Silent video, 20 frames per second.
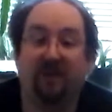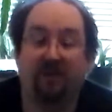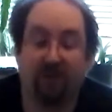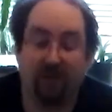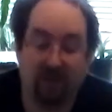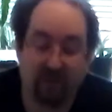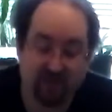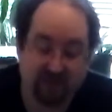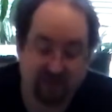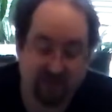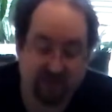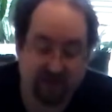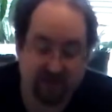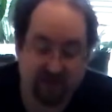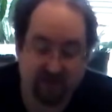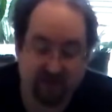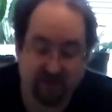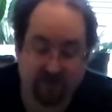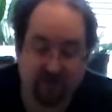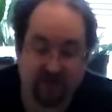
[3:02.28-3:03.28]
by the way, they
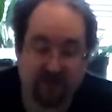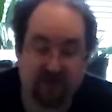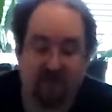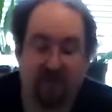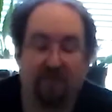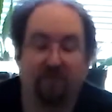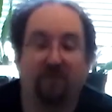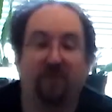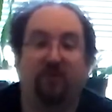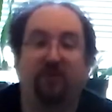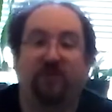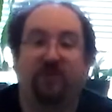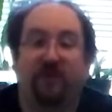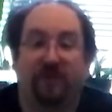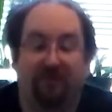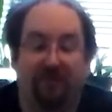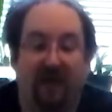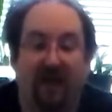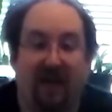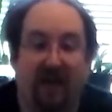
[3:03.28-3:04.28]
started doing the
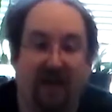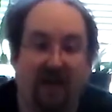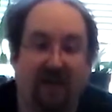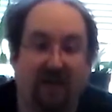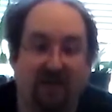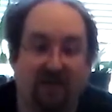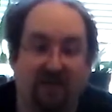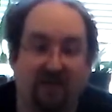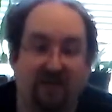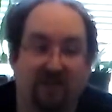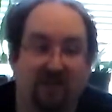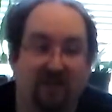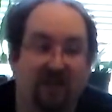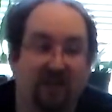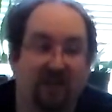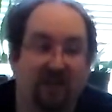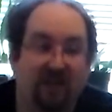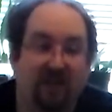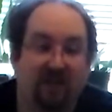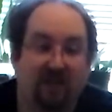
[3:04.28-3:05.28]
booster packs
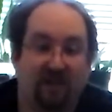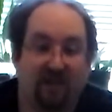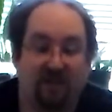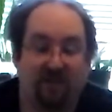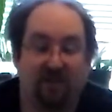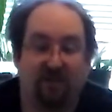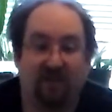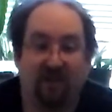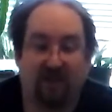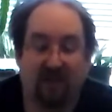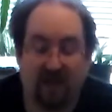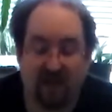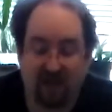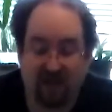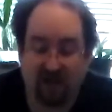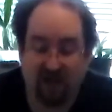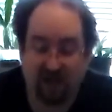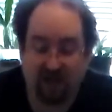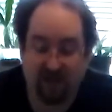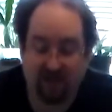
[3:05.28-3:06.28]
that you can
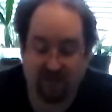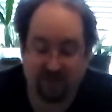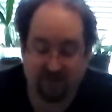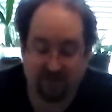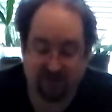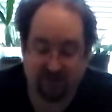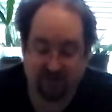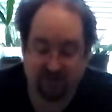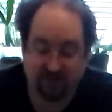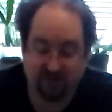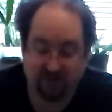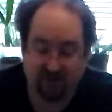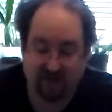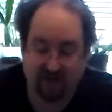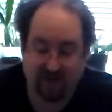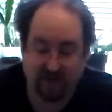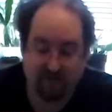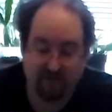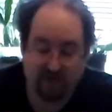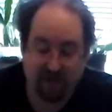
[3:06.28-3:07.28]
add on to your
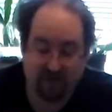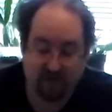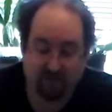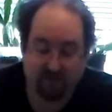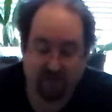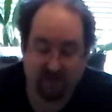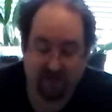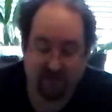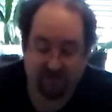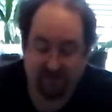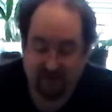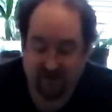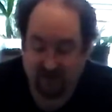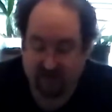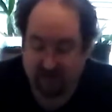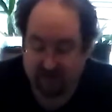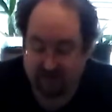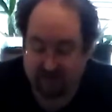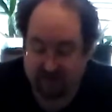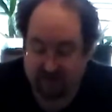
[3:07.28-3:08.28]
BattleBin if
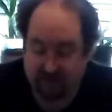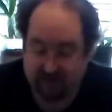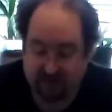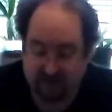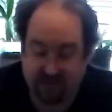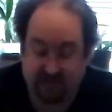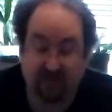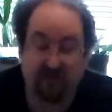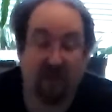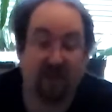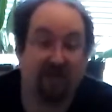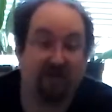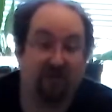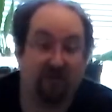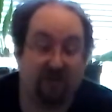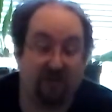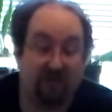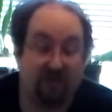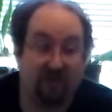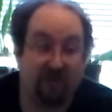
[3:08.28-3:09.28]
there's
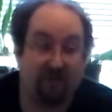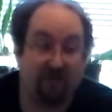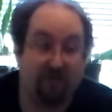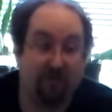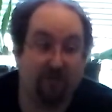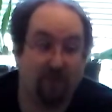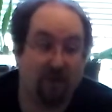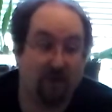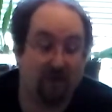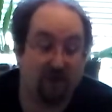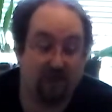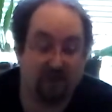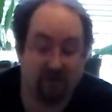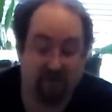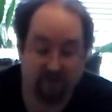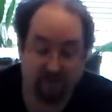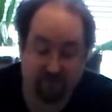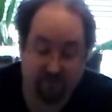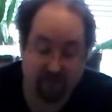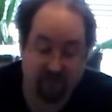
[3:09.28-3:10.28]
extra stuff you
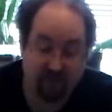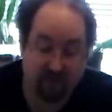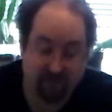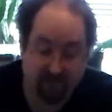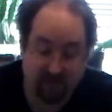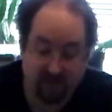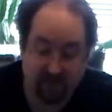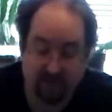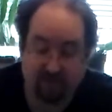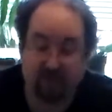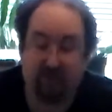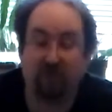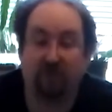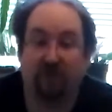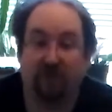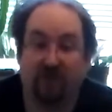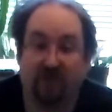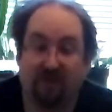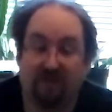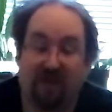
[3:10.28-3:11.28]
wanted, themed
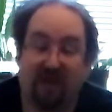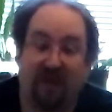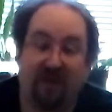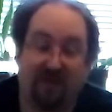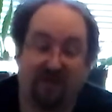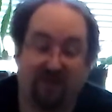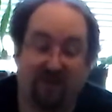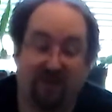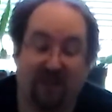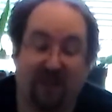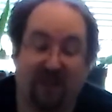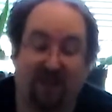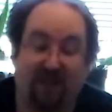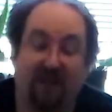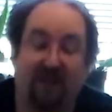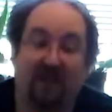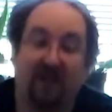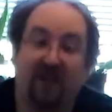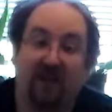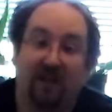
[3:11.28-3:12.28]
towards the box for that
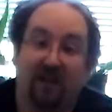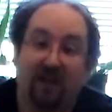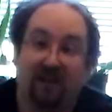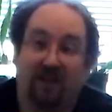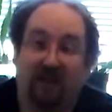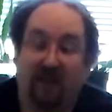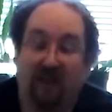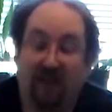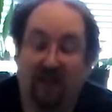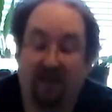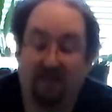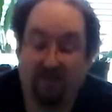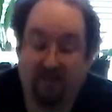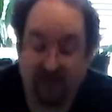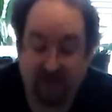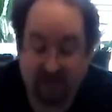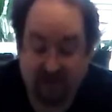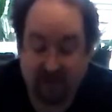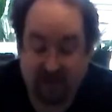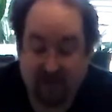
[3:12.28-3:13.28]
time.
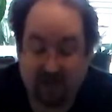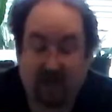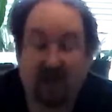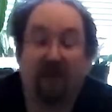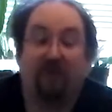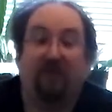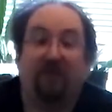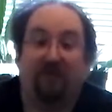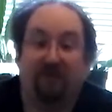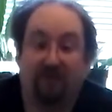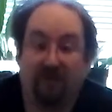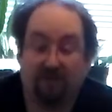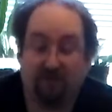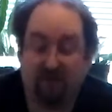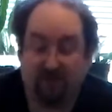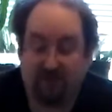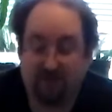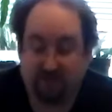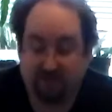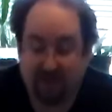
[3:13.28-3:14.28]
I went with the
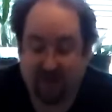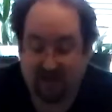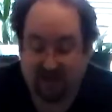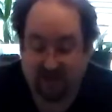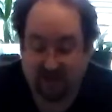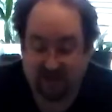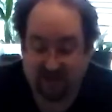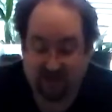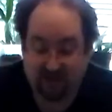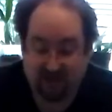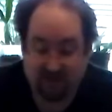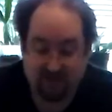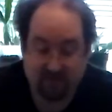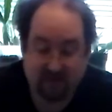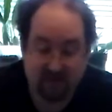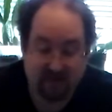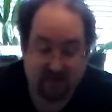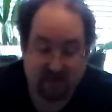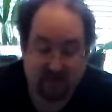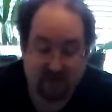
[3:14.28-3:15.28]
booster pack this time,
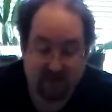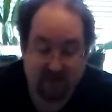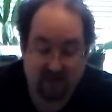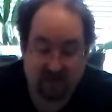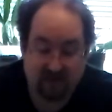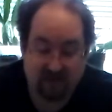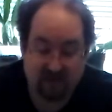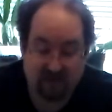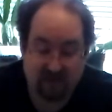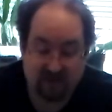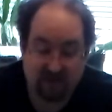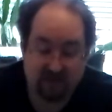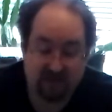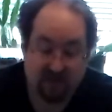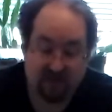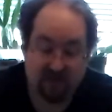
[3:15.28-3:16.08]
and